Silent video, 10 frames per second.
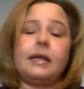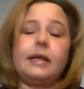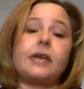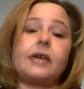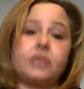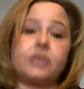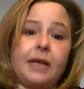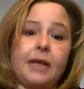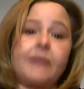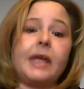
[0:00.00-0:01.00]
It's actually
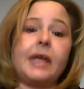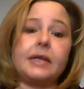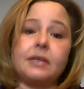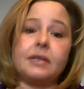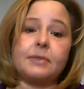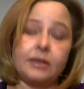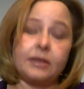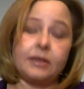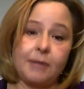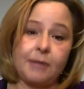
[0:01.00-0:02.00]
been, I've gained almost
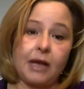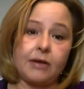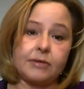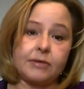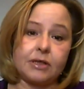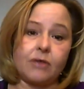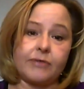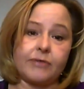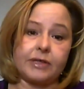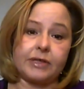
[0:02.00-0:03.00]
100 pounds
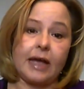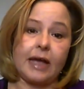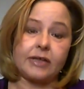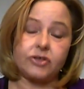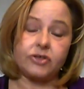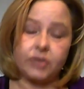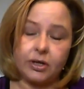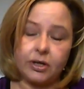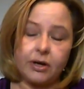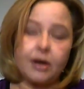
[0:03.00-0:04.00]
over the last
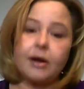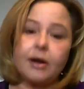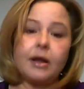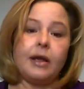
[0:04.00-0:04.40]
year.